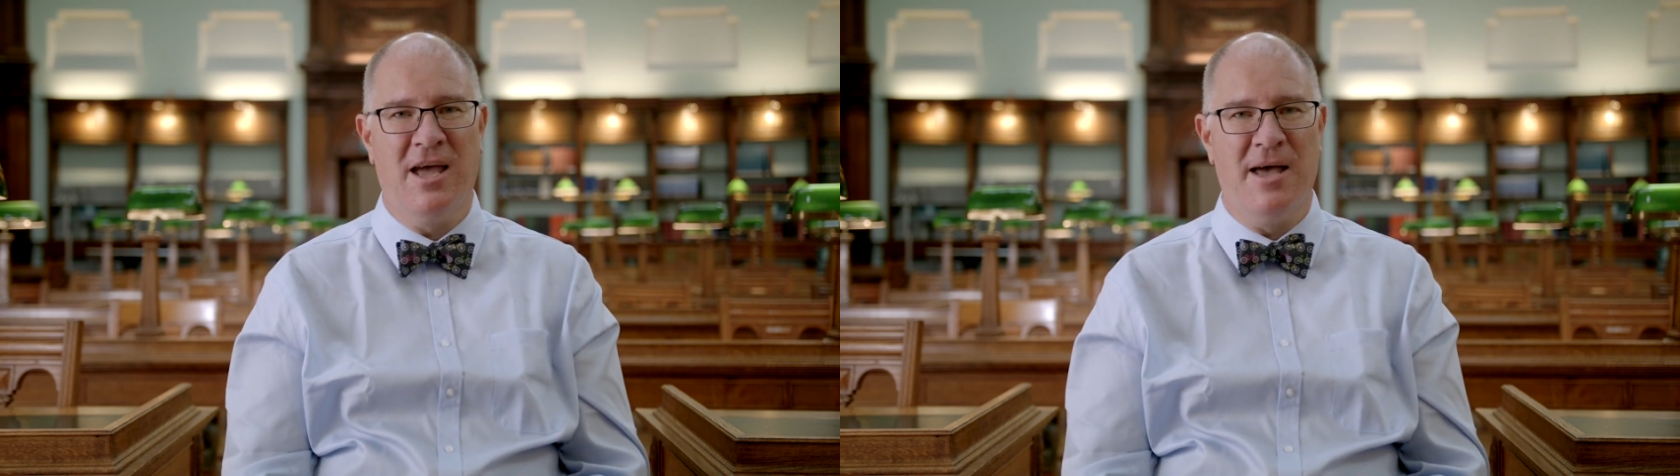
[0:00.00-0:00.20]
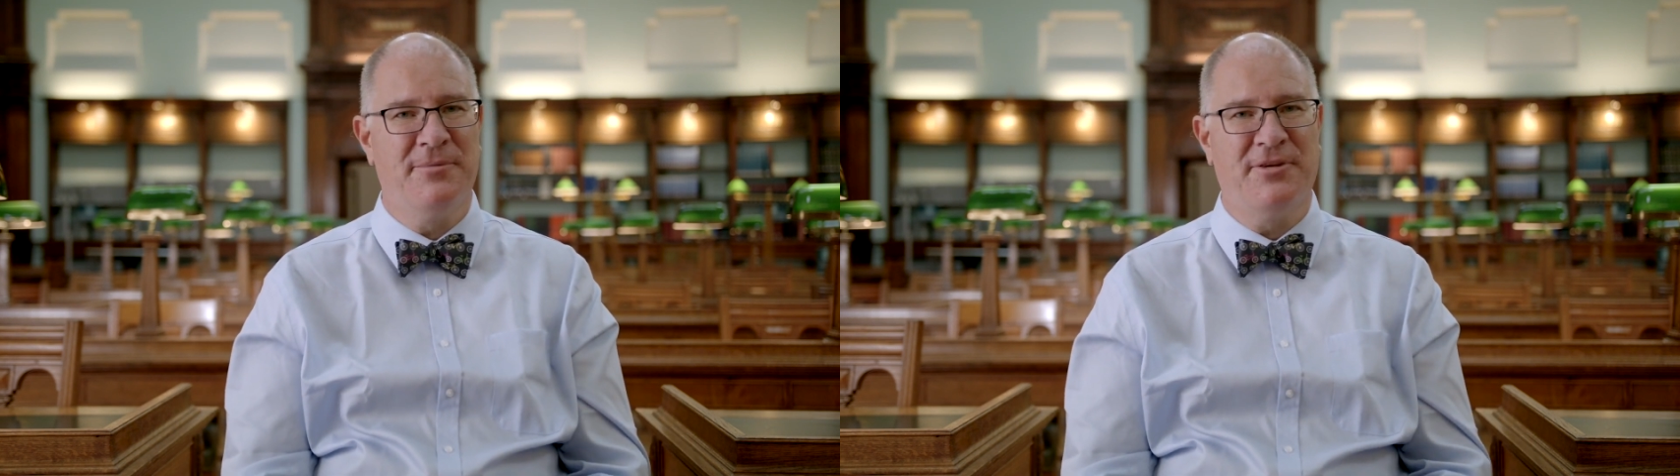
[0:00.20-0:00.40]

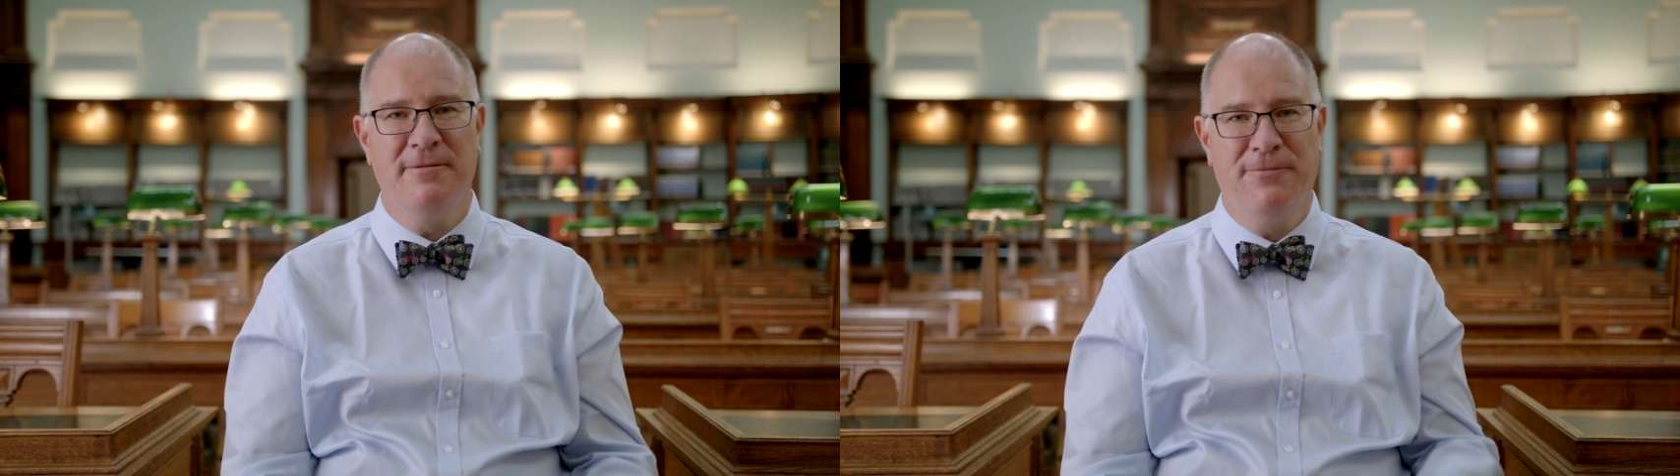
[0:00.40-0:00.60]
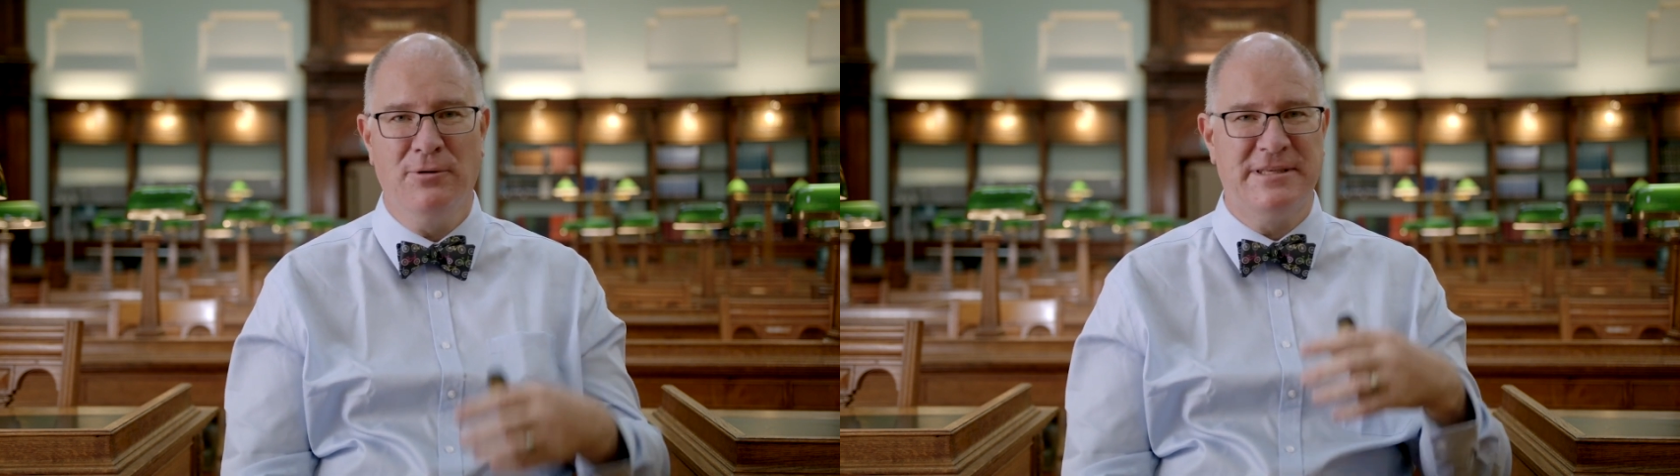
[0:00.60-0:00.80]
So
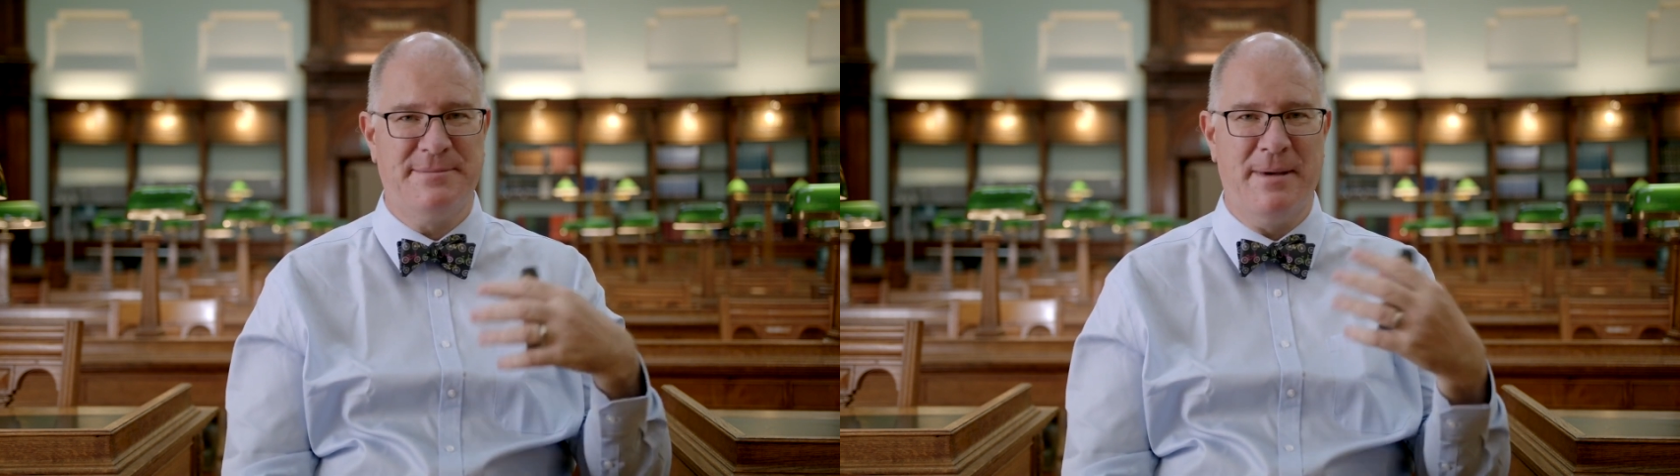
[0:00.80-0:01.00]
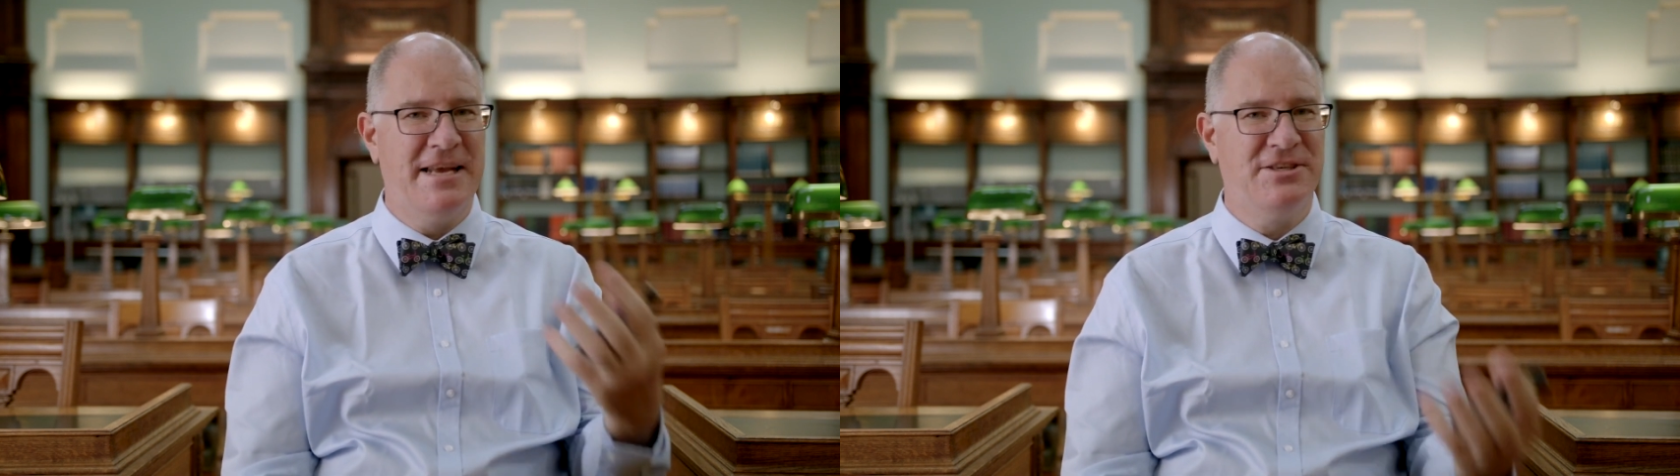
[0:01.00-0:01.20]
Fortis
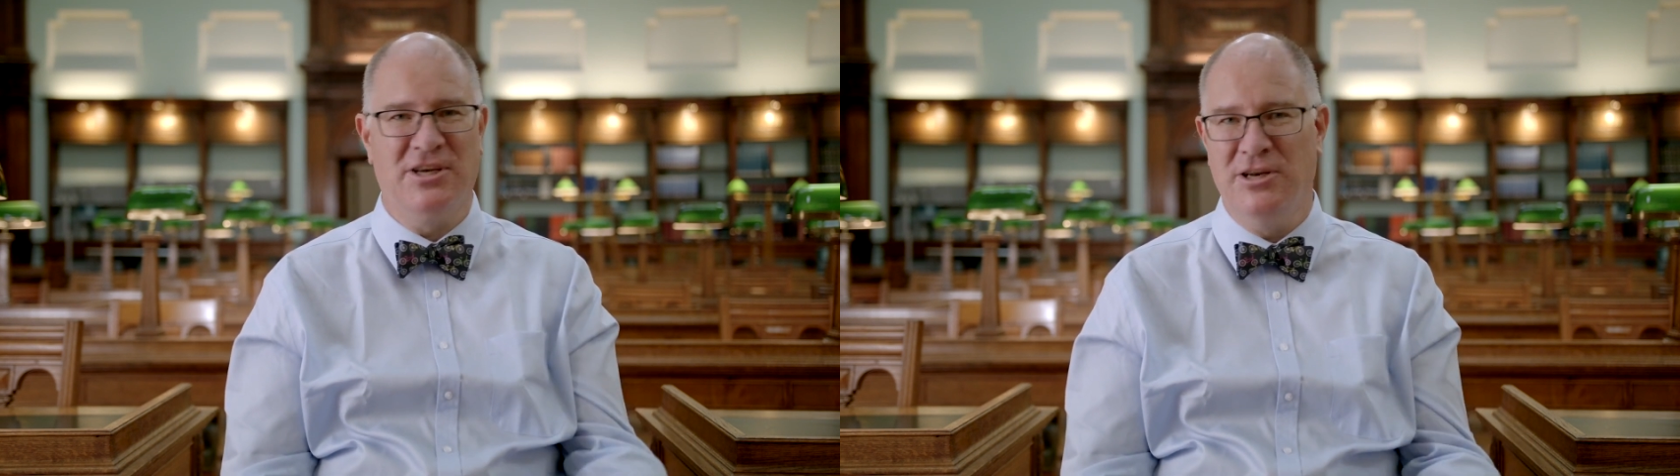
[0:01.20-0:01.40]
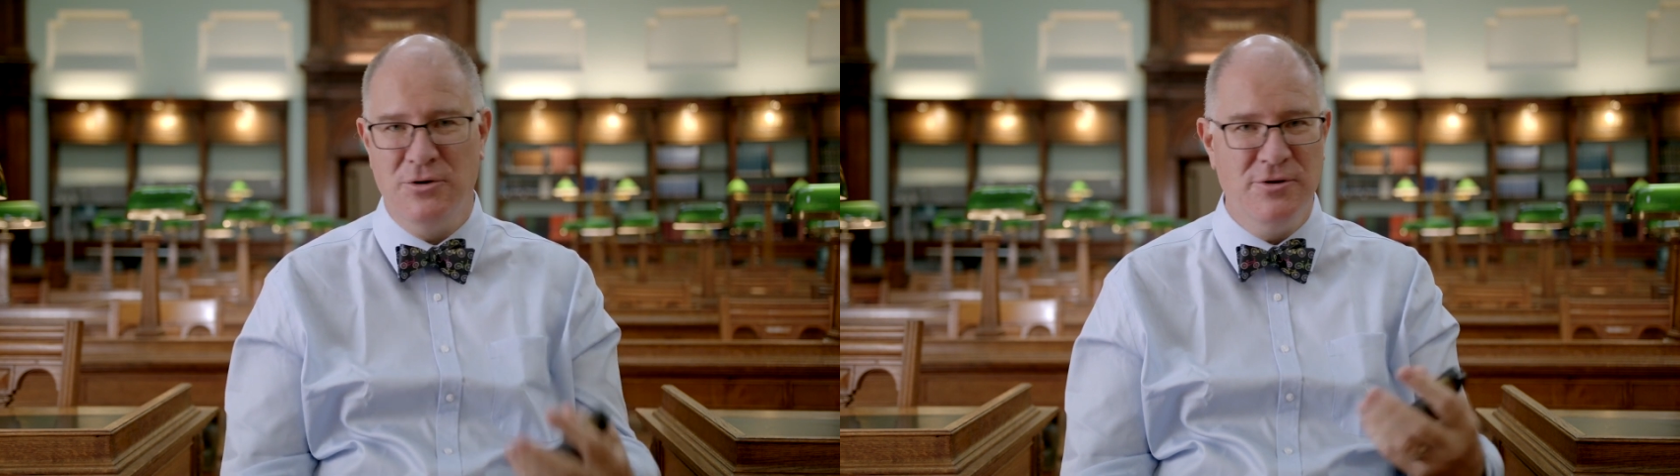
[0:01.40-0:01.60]
managed to
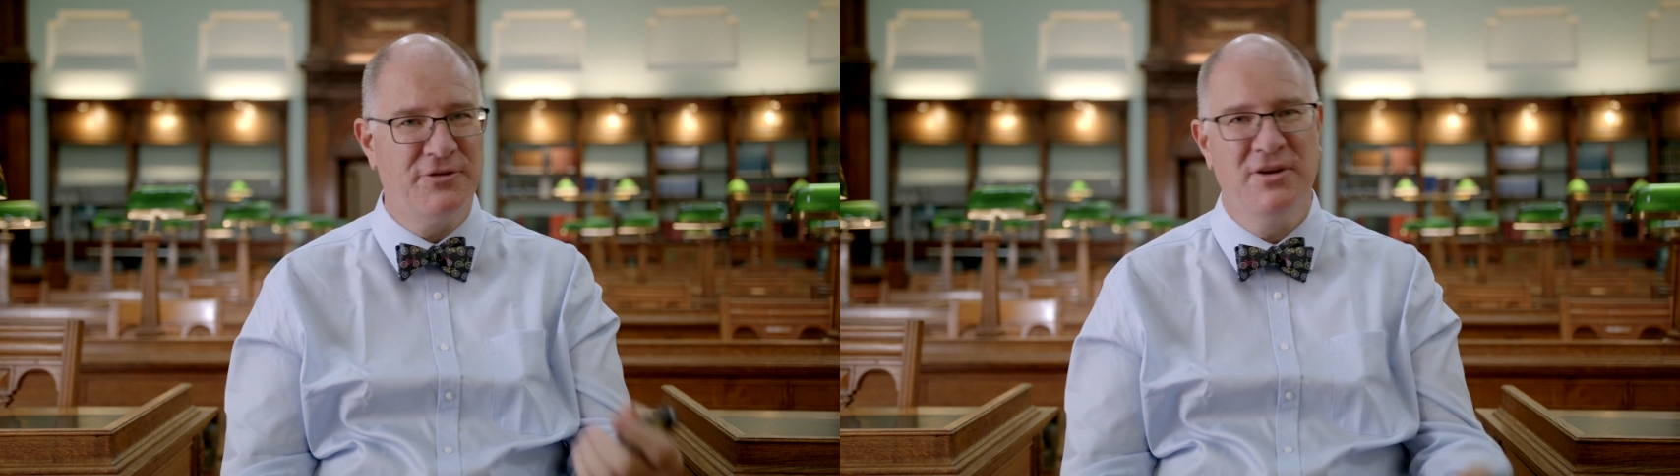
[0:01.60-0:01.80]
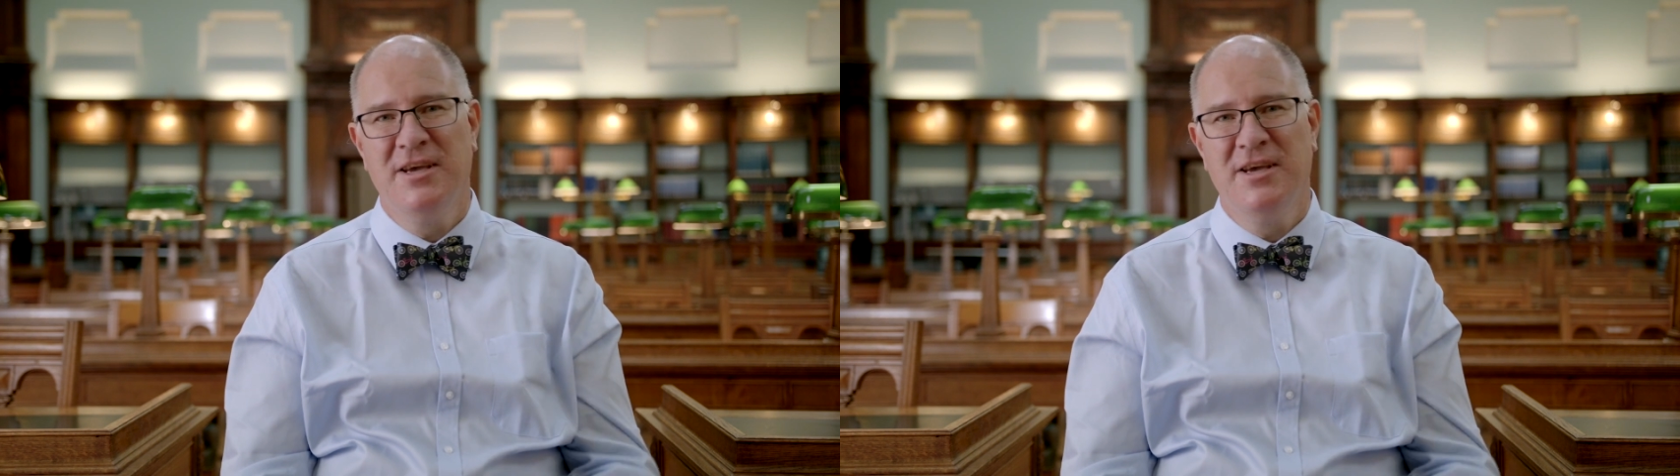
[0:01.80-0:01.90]
lose